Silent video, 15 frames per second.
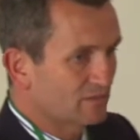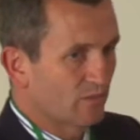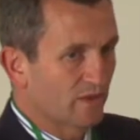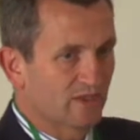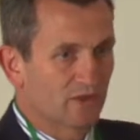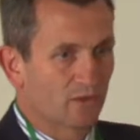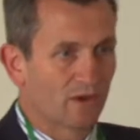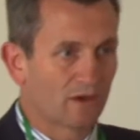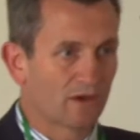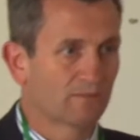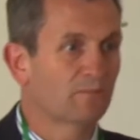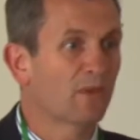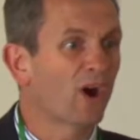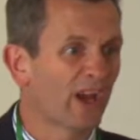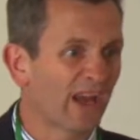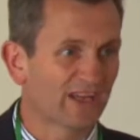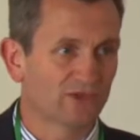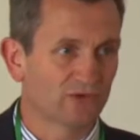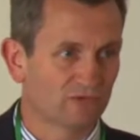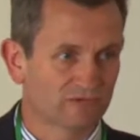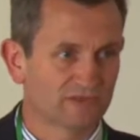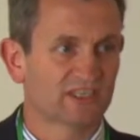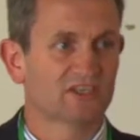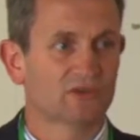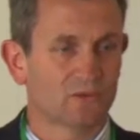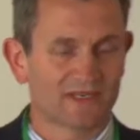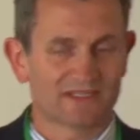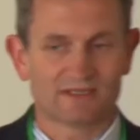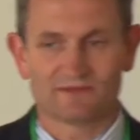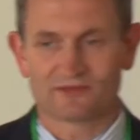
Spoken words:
and we do our biannual residual waste